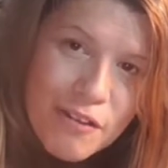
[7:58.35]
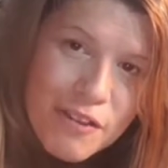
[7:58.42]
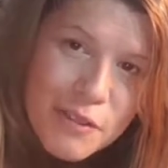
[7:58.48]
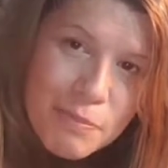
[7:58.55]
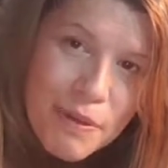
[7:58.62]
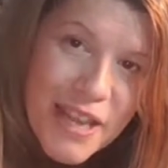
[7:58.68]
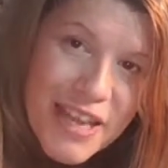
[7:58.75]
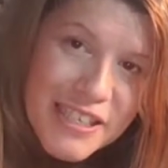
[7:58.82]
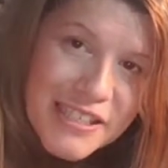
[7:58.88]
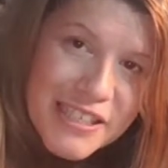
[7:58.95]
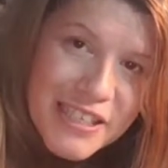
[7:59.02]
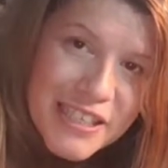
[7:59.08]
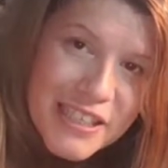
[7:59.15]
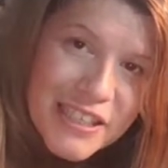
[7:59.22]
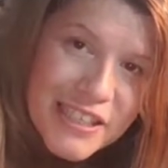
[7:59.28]
It's
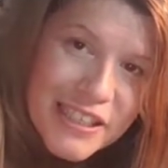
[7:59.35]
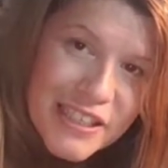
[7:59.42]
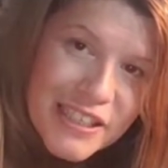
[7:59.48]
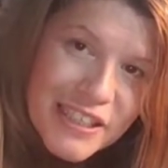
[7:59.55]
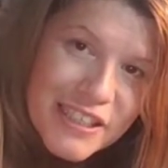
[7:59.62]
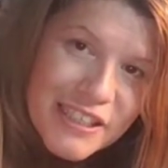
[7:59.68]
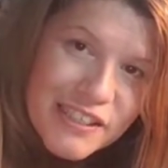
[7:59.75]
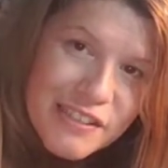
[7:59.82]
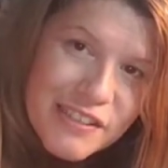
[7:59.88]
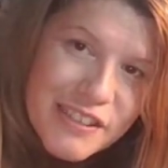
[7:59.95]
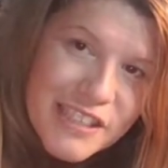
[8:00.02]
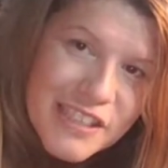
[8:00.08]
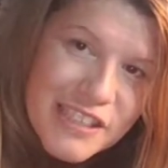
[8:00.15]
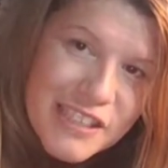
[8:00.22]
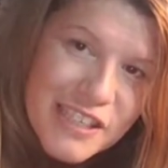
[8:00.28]
plastic. So you
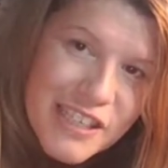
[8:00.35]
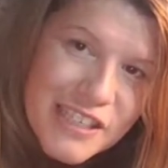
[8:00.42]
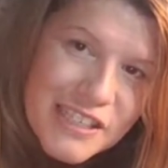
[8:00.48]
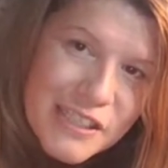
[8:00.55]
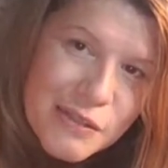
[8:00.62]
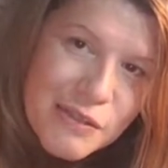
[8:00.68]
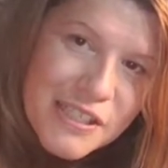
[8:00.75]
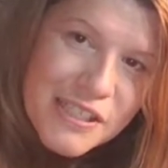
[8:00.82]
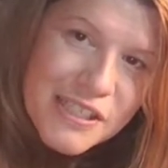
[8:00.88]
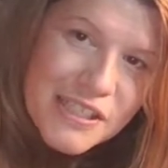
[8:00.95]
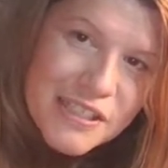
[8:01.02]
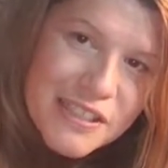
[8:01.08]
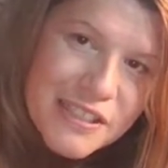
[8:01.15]
can kind of squeeze it.